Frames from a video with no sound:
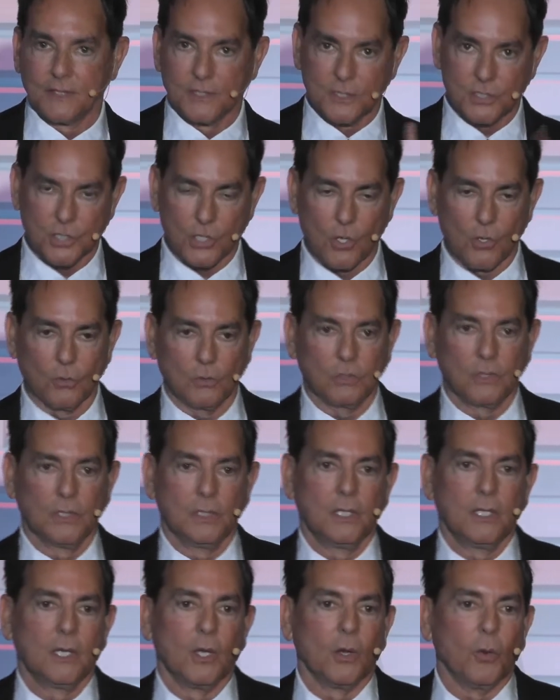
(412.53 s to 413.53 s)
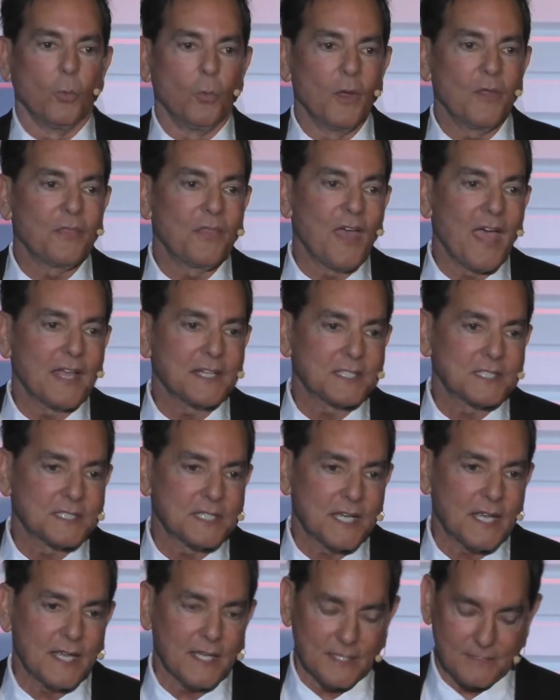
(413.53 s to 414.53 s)
So, with that
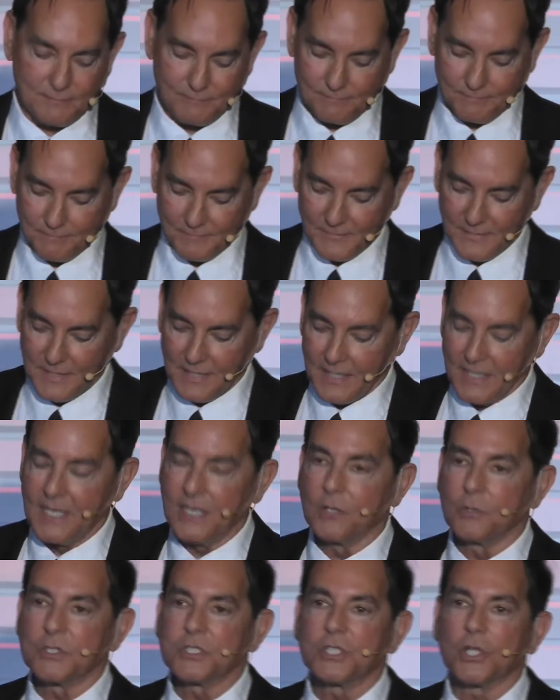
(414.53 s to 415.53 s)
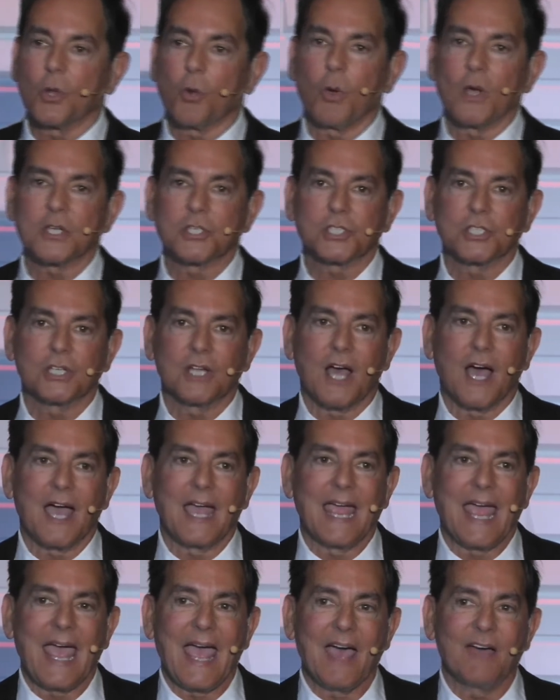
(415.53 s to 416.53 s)
said, here is the question I
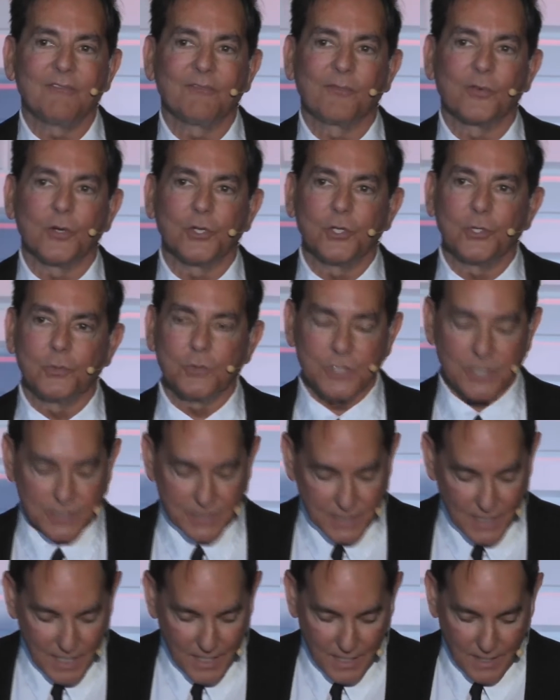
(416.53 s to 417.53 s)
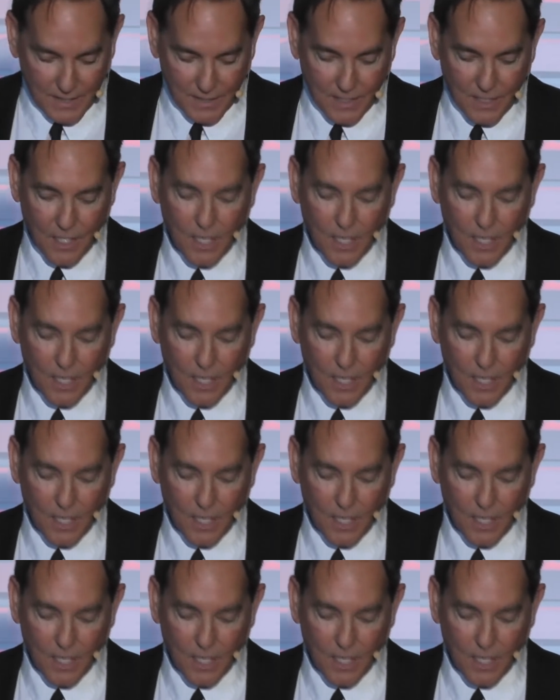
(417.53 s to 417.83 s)
have for you today.